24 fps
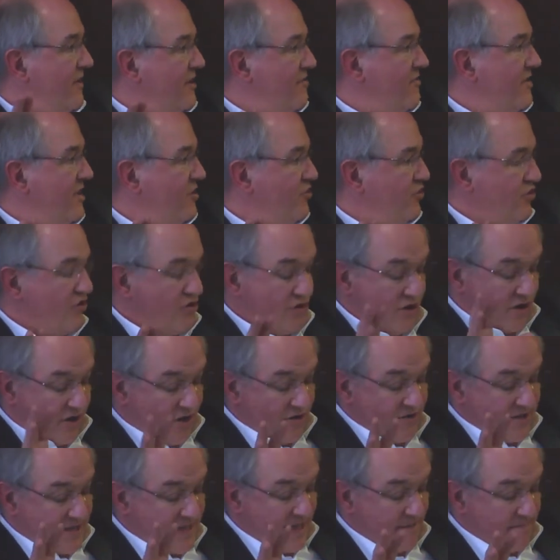federation, the
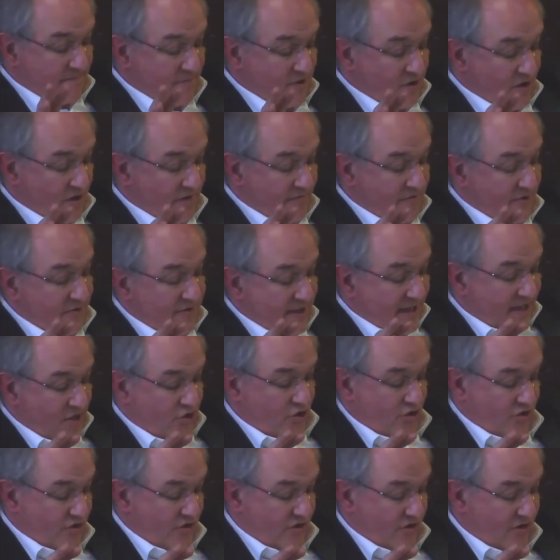concept of the
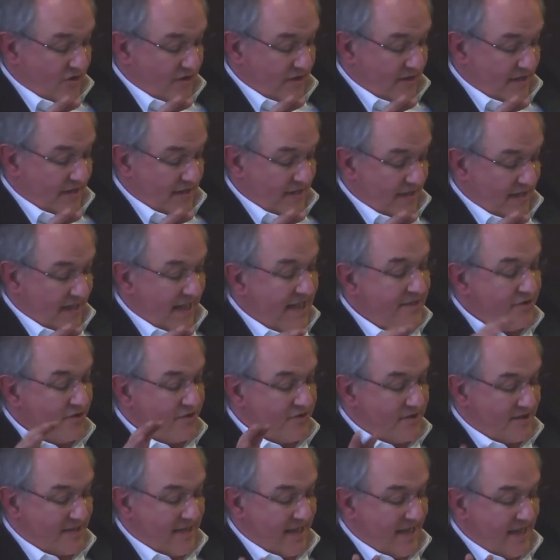nation and the
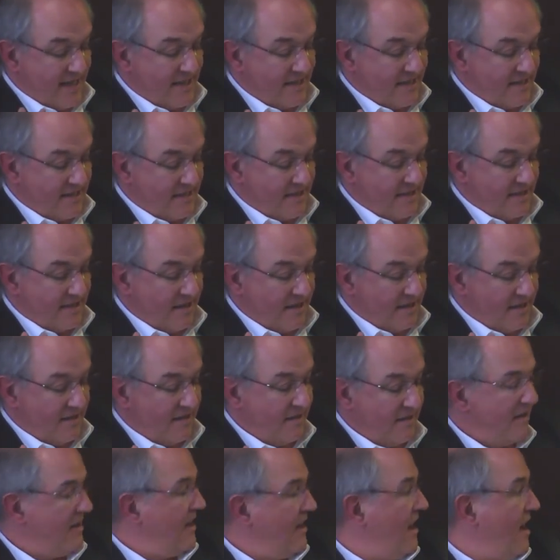state
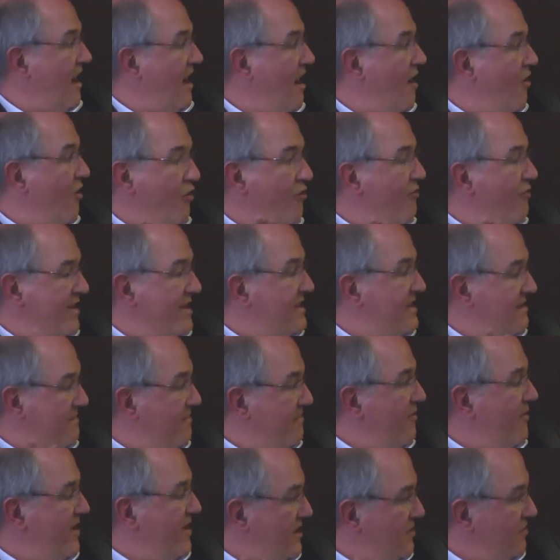are already
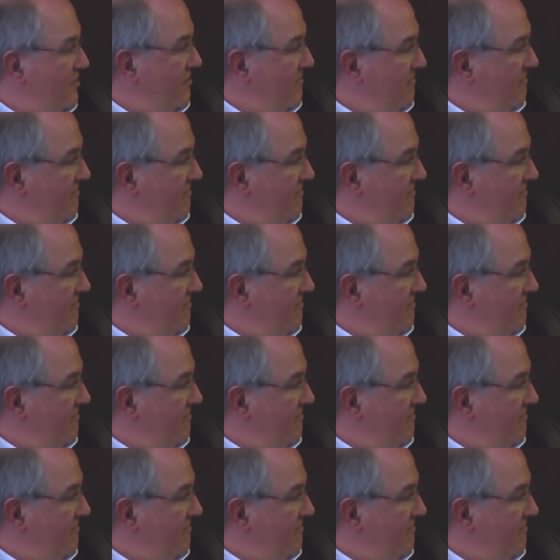separated.